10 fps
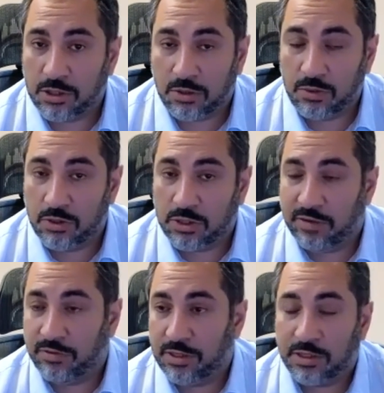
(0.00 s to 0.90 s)
So we use the
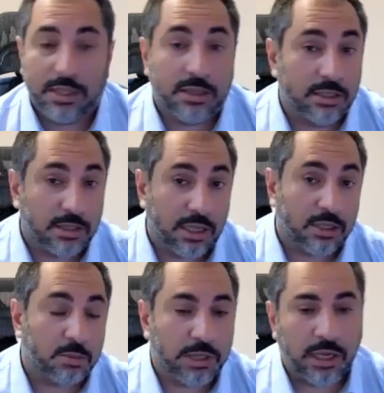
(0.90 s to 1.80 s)
evidence that this
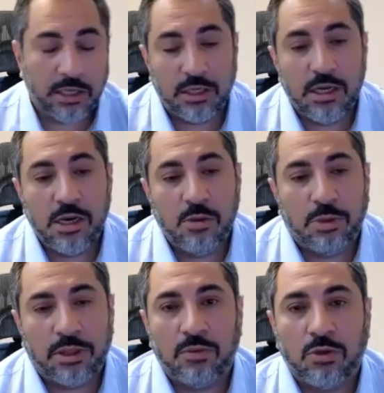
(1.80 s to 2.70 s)
takes place,
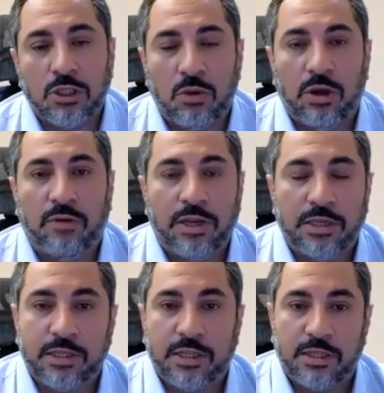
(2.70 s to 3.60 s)
but there was no evidence that